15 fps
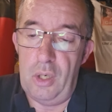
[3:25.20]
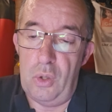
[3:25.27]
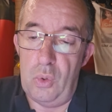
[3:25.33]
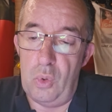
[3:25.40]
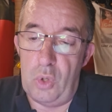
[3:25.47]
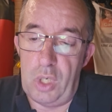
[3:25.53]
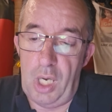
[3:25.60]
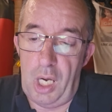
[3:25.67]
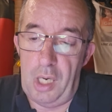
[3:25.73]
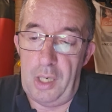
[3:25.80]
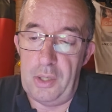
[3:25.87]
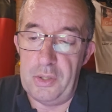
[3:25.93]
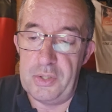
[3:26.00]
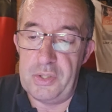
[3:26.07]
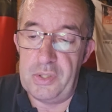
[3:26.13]
or
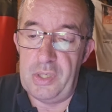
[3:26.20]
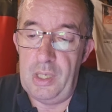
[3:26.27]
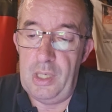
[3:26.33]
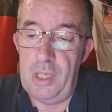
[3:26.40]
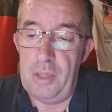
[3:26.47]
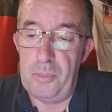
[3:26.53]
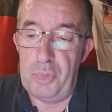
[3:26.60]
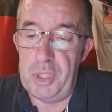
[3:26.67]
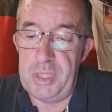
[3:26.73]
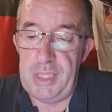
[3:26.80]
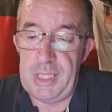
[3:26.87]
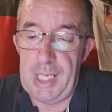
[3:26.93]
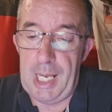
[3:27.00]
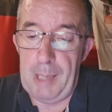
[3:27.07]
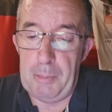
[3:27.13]
cards pretty
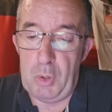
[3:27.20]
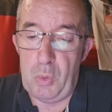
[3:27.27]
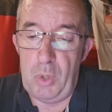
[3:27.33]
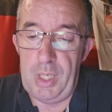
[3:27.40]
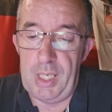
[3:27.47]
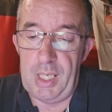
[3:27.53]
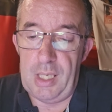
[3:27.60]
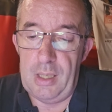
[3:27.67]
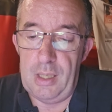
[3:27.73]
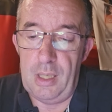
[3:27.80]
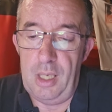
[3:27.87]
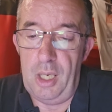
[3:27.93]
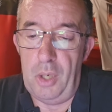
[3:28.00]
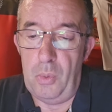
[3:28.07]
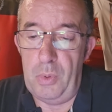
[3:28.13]
damn quick.
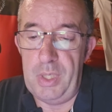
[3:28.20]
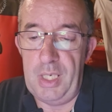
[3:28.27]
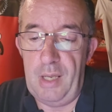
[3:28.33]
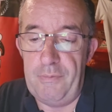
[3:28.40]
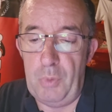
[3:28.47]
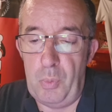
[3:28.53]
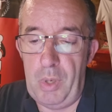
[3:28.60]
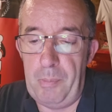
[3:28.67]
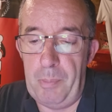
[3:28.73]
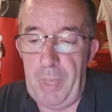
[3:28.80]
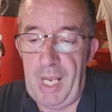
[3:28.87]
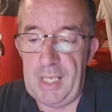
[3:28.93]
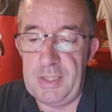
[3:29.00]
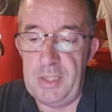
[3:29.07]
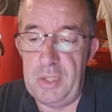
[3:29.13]
We never went
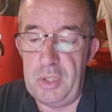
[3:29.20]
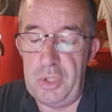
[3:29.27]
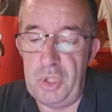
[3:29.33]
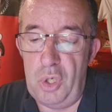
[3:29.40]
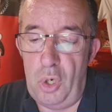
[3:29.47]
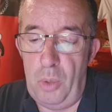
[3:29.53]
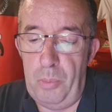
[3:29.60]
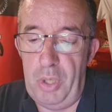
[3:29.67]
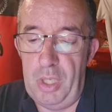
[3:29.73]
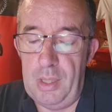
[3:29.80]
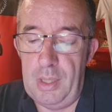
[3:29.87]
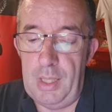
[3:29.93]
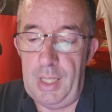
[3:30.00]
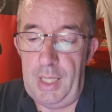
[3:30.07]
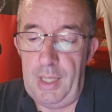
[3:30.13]
back to the shop,
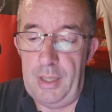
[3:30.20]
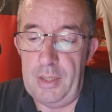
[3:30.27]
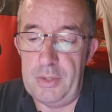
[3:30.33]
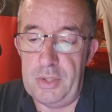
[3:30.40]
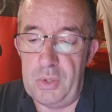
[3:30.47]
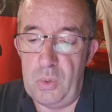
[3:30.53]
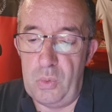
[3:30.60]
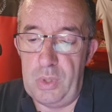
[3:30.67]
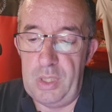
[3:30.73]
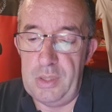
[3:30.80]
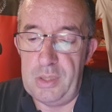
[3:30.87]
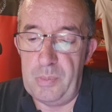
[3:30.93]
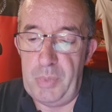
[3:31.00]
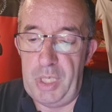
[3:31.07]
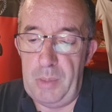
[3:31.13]
and talking
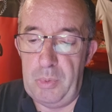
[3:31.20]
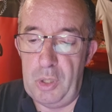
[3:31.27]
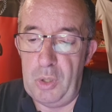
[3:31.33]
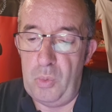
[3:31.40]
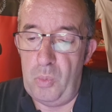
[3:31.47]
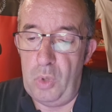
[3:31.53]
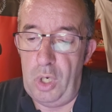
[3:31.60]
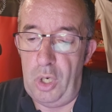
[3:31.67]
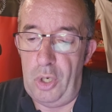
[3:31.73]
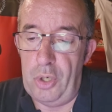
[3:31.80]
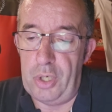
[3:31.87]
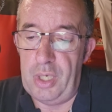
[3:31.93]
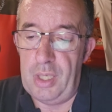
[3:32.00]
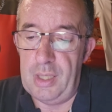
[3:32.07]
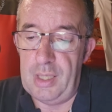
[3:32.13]
to people at
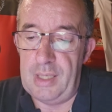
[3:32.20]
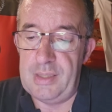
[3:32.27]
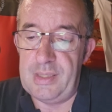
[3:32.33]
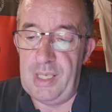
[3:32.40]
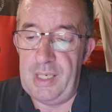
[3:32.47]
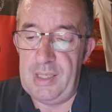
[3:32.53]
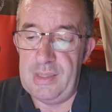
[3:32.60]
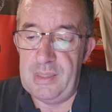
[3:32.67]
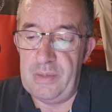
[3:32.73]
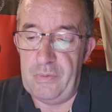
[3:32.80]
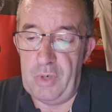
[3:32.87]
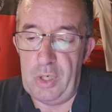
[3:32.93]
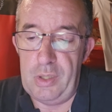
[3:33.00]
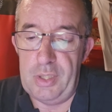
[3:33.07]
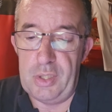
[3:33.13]
work, they said it's a
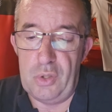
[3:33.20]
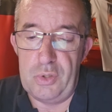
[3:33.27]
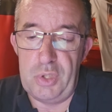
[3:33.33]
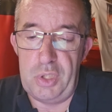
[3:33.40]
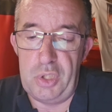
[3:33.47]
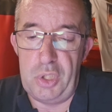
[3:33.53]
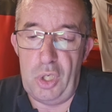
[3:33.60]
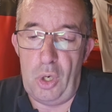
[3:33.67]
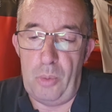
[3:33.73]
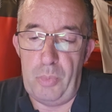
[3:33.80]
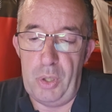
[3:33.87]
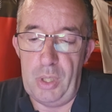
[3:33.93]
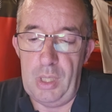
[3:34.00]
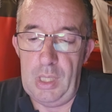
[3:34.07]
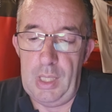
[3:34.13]
very dodgy shop.
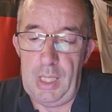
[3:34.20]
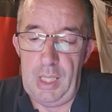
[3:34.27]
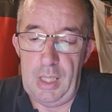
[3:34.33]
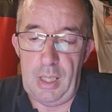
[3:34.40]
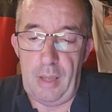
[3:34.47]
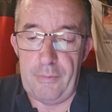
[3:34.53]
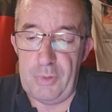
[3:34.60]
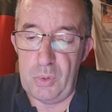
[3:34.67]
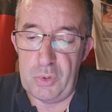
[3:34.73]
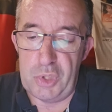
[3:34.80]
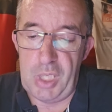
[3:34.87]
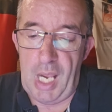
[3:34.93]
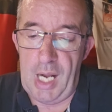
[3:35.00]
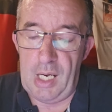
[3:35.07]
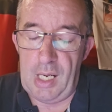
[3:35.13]
Love your
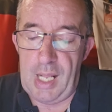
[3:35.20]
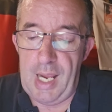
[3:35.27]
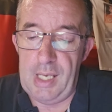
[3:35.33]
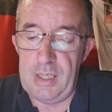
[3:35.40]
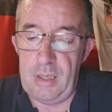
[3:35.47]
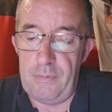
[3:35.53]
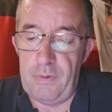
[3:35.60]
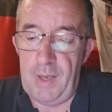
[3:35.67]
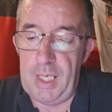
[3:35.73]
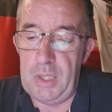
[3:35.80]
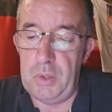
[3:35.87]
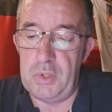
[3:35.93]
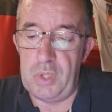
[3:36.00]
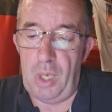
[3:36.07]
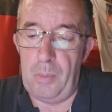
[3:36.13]
channel, Andy. Thank
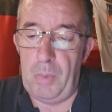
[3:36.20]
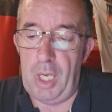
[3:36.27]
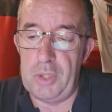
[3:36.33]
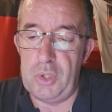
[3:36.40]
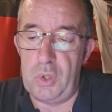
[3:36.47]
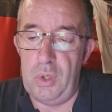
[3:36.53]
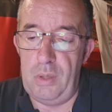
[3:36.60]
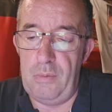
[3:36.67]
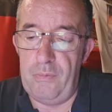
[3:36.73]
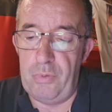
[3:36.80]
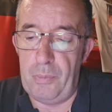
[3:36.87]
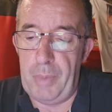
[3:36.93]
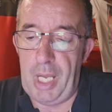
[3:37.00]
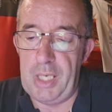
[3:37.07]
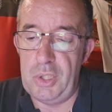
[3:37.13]
you so much. Good
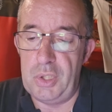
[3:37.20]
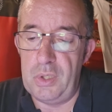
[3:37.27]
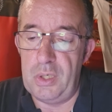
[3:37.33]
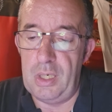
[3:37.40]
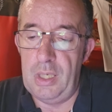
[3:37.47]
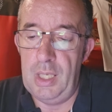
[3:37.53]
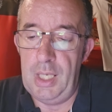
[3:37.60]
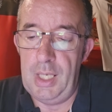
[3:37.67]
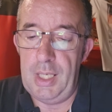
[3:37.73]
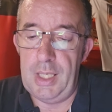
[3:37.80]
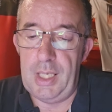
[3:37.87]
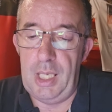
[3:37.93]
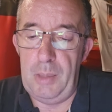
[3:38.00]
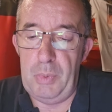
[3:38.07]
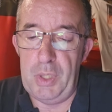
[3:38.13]
information,
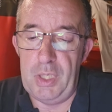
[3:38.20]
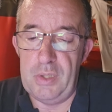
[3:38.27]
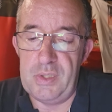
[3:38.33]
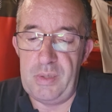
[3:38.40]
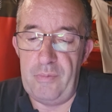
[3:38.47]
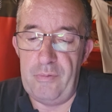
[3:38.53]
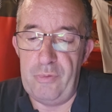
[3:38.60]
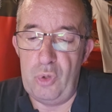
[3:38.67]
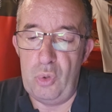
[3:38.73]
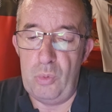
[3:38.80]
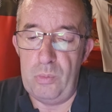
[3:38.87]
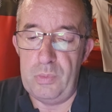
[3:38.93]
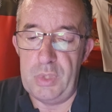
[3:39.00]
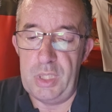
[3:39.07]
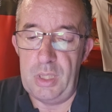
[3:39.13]
keeping us
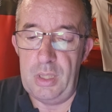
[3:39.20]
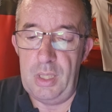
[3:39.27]
informed.